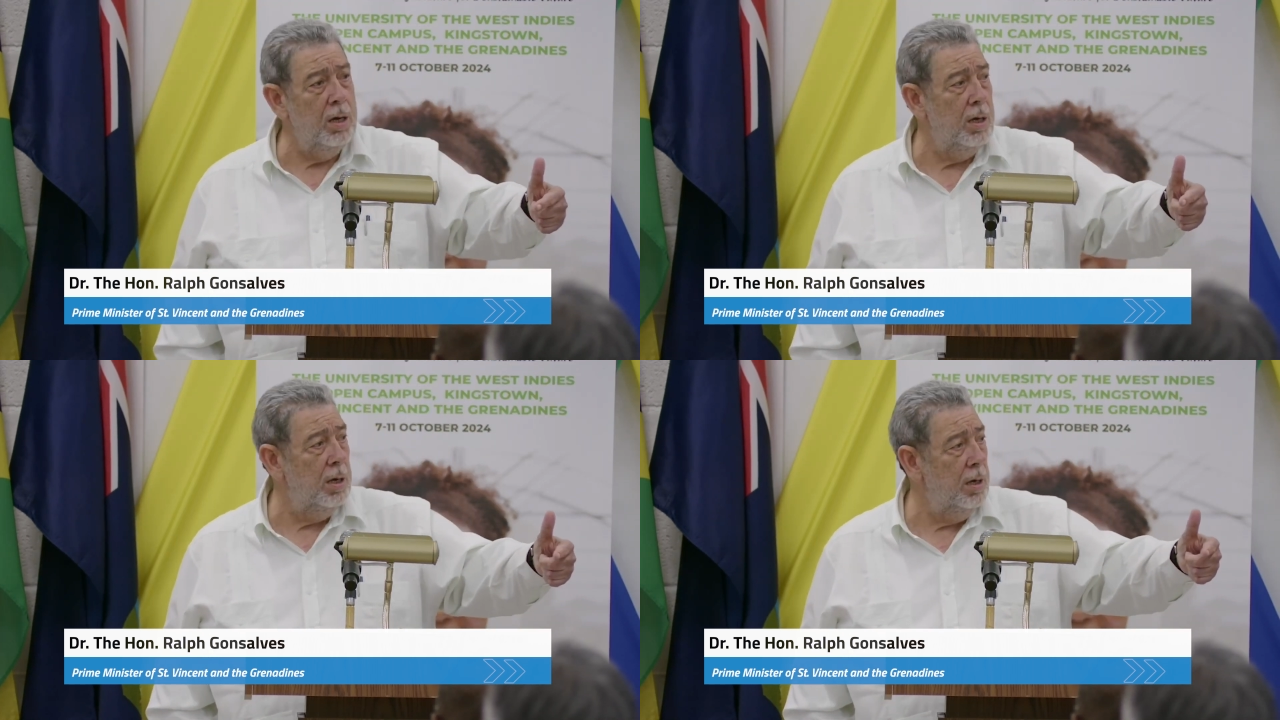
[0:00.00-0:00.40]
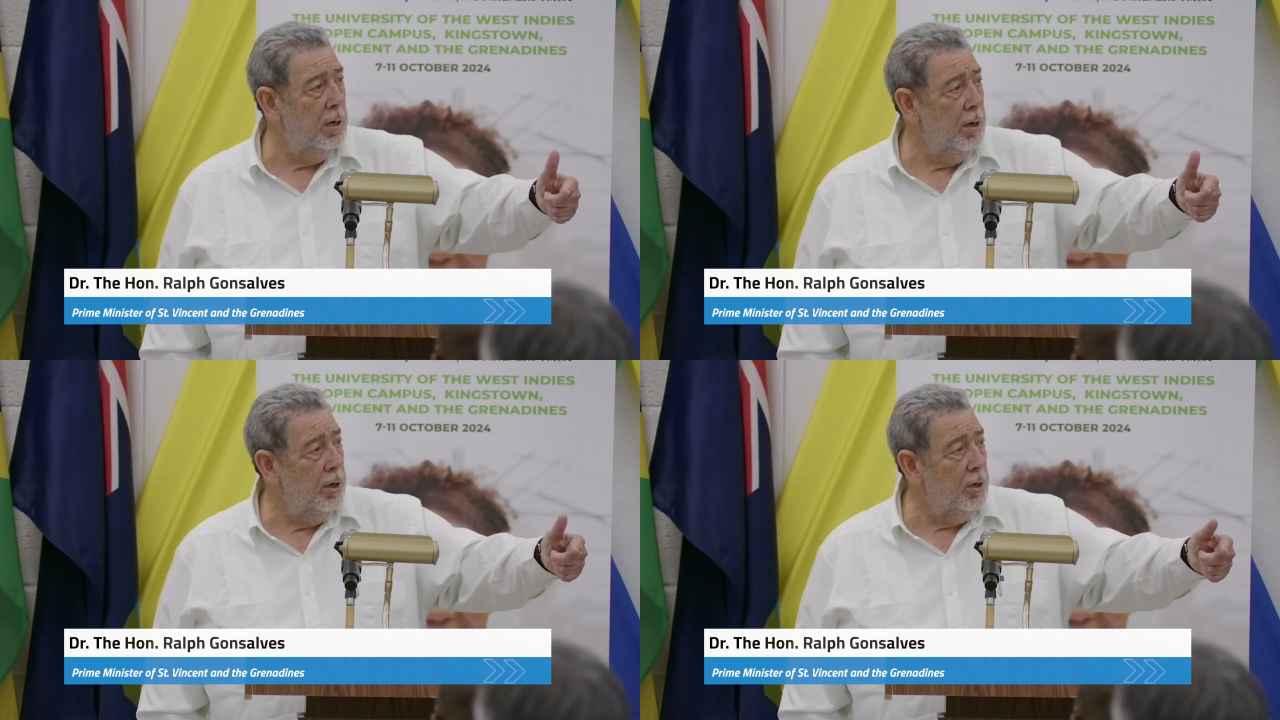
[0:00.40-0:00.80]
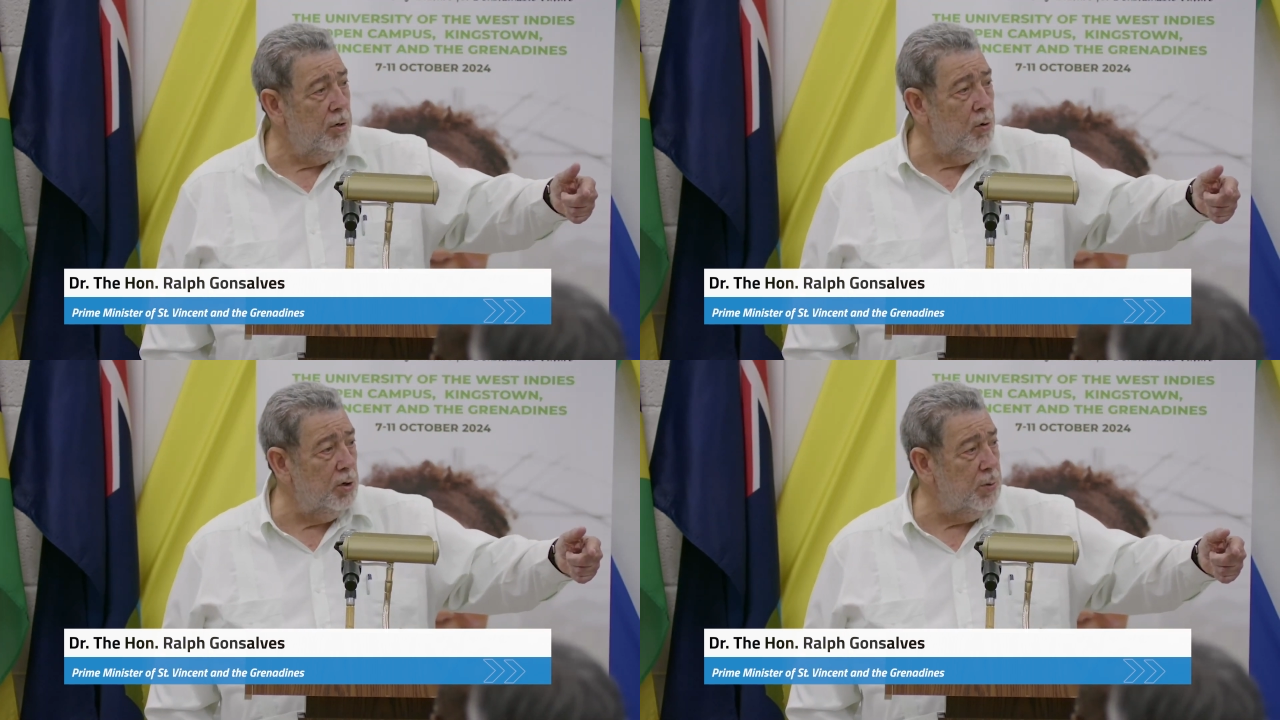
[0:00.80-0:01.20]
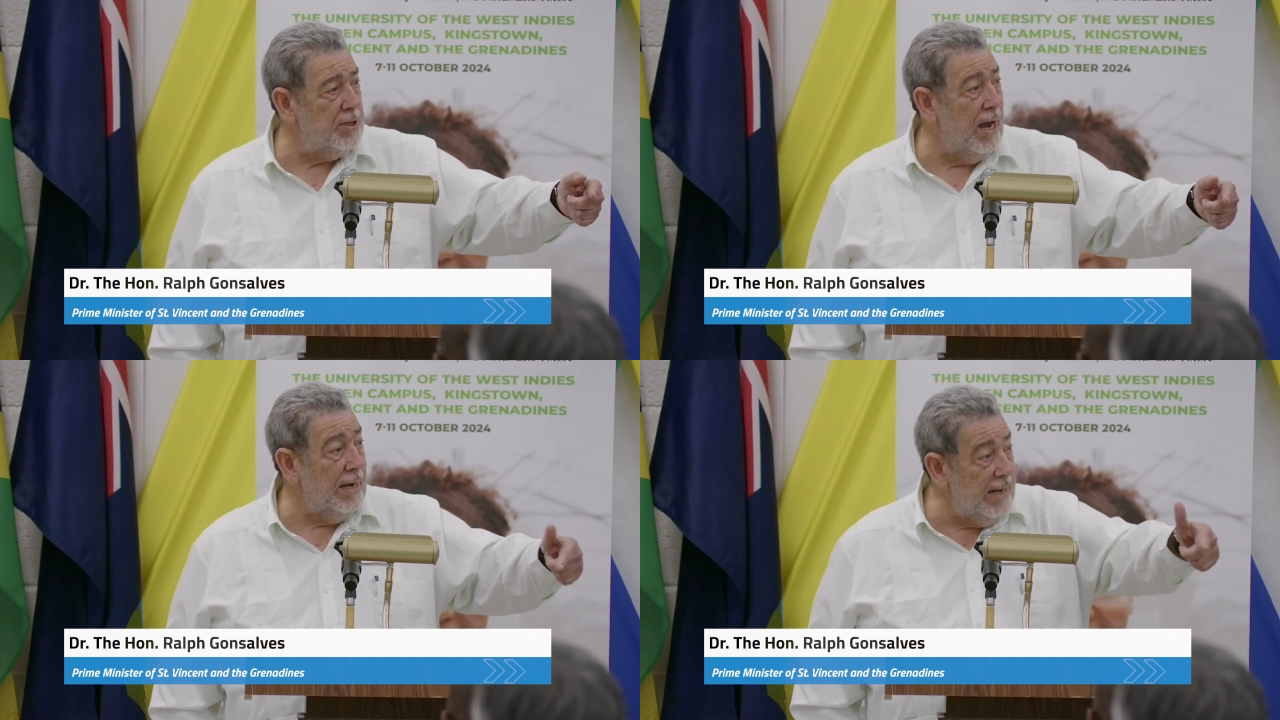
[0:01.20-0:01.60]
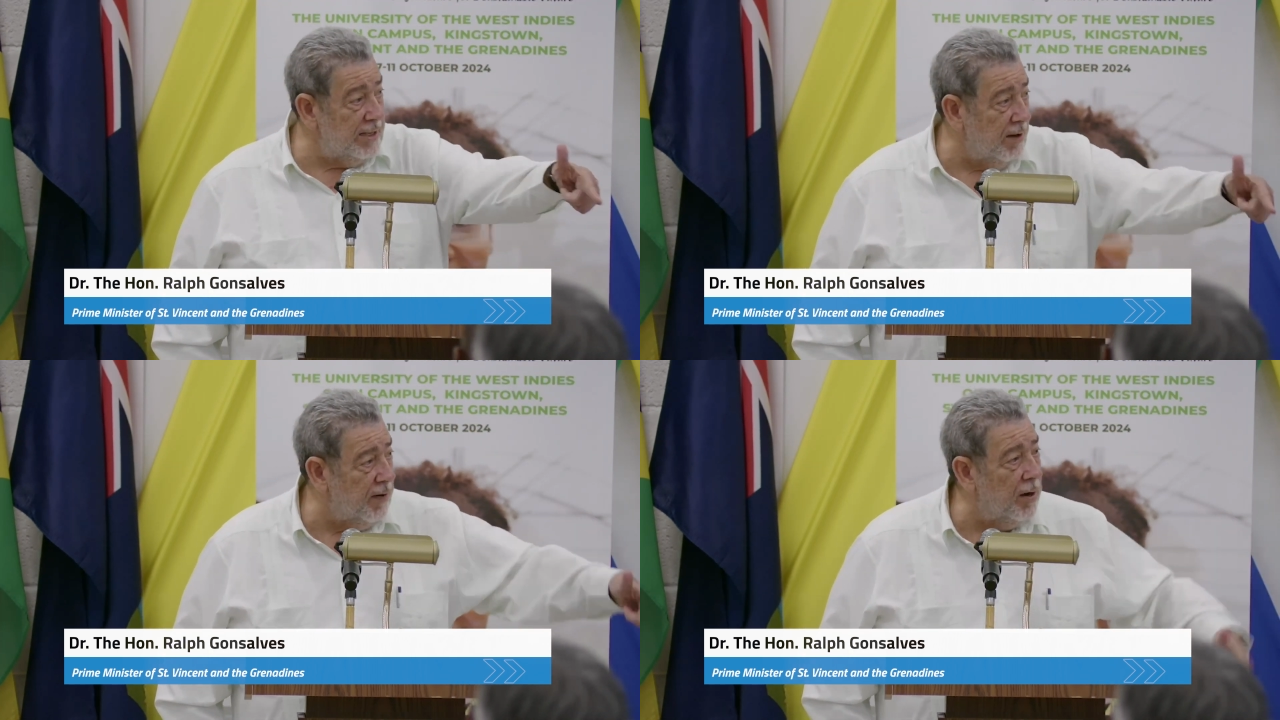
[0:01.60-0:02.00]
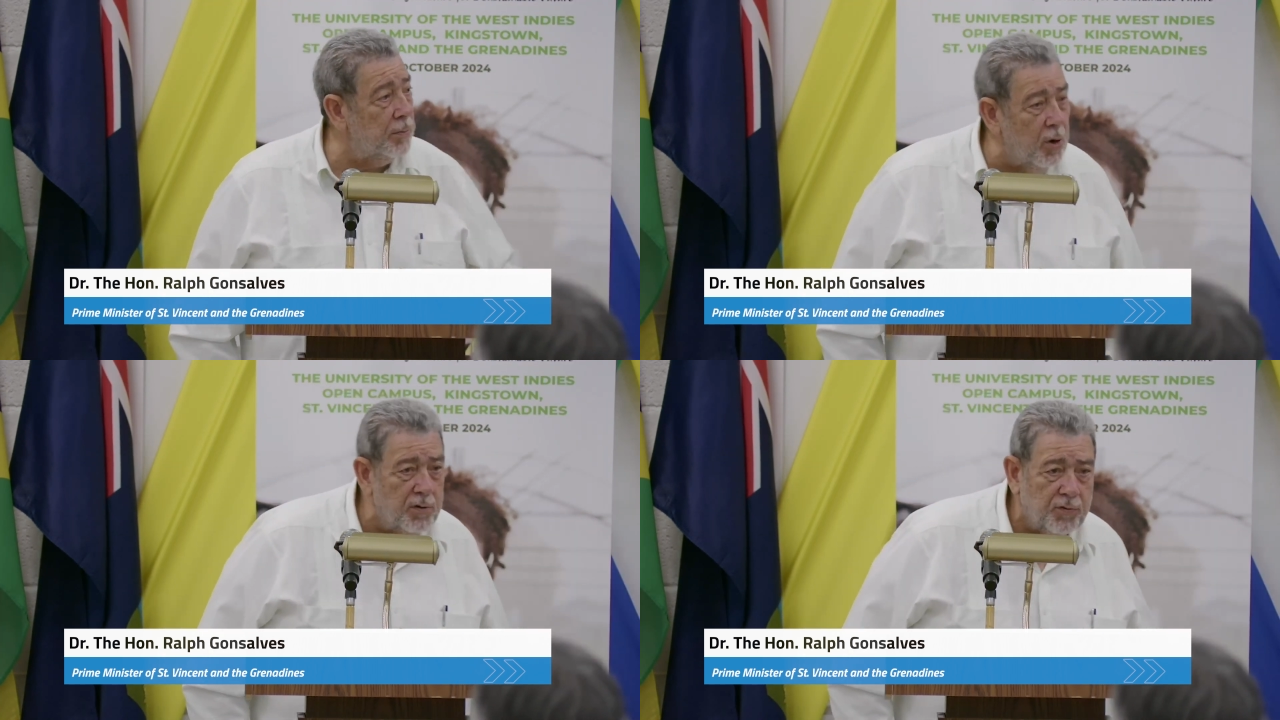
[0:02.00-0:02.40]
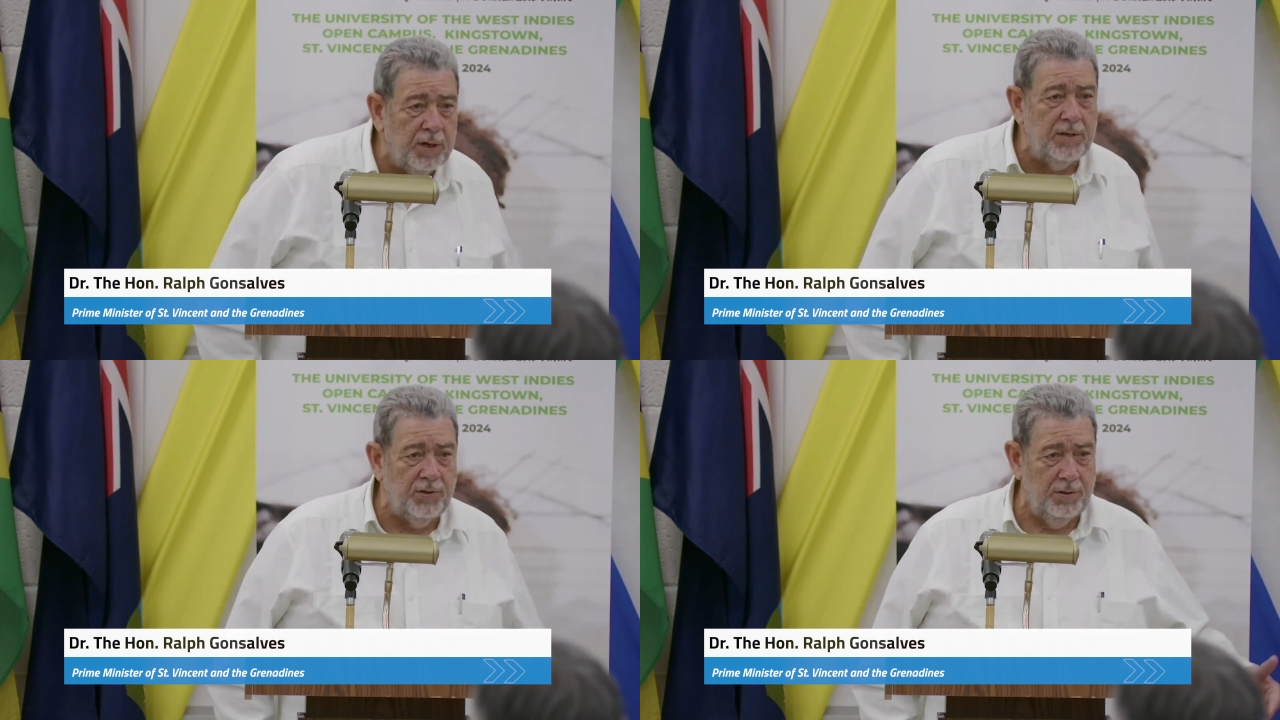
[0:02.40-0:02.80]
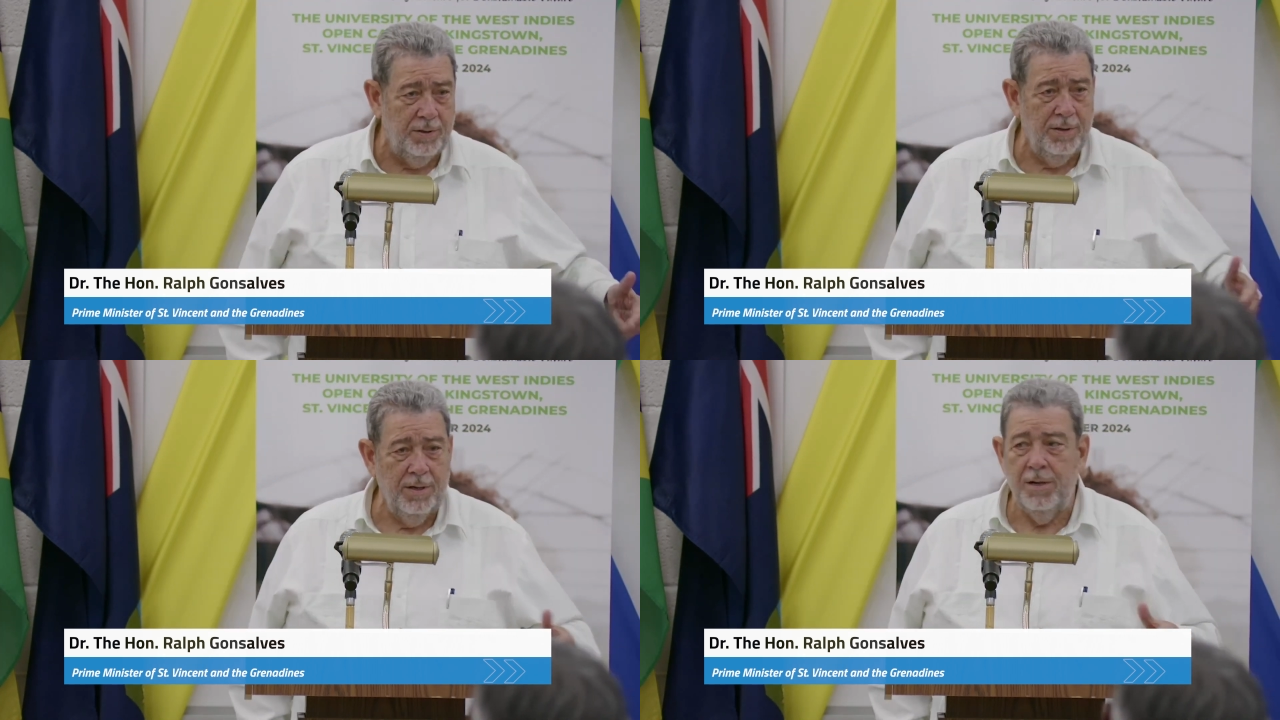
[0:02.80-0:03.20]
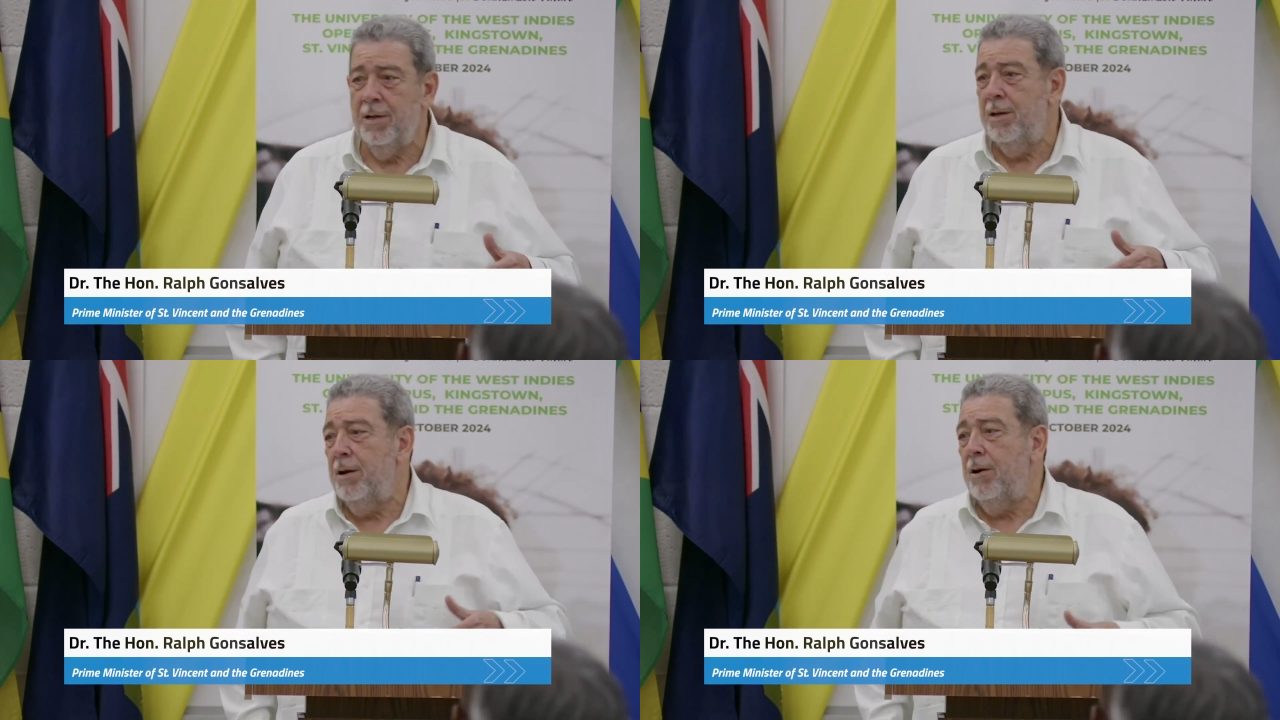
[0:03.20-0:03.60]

or those which are least developed countries,